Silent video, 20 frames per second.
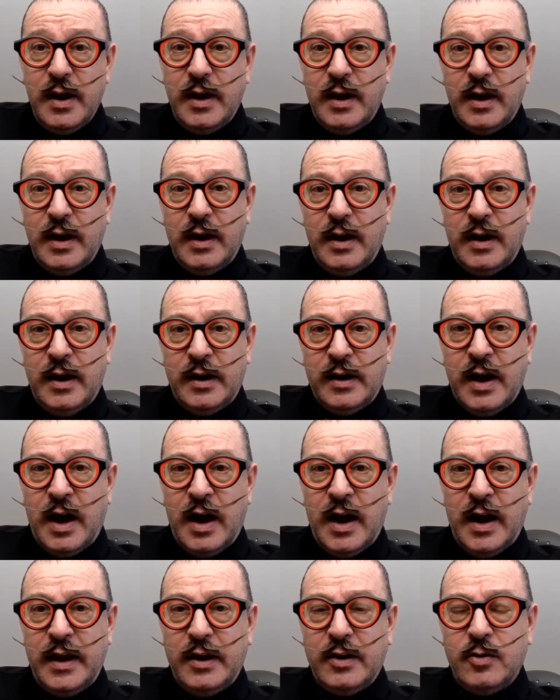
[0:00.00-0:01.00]
a
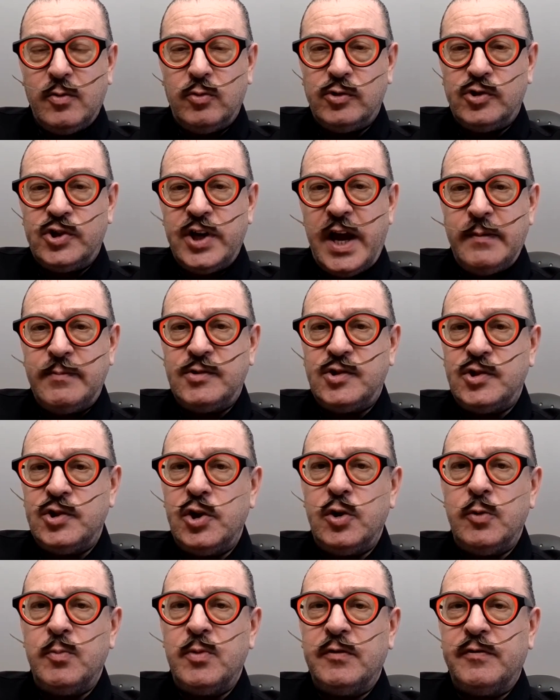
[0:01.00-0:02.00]
guy called James
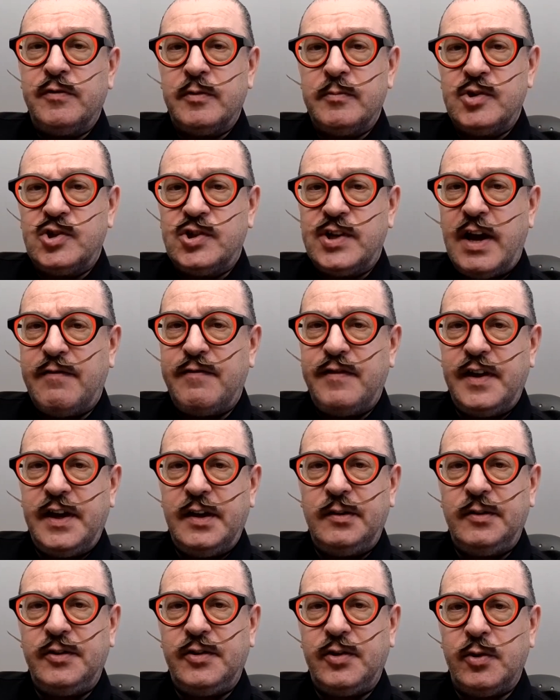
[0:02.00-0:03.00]
Newman from
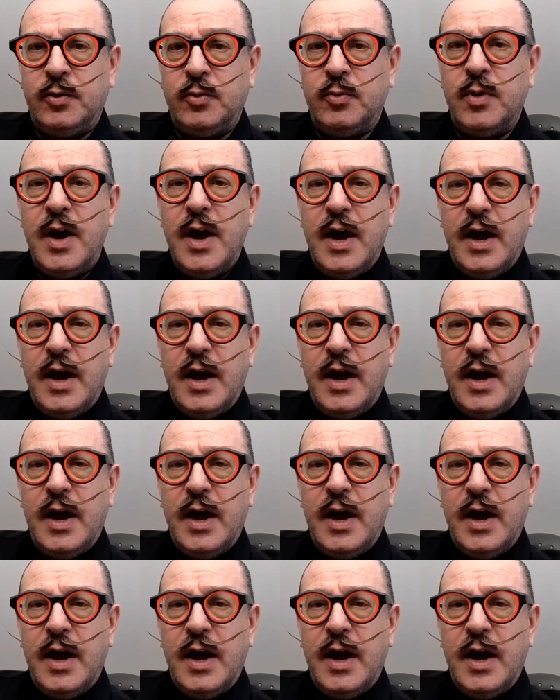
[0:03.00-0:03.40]
Sheffield, who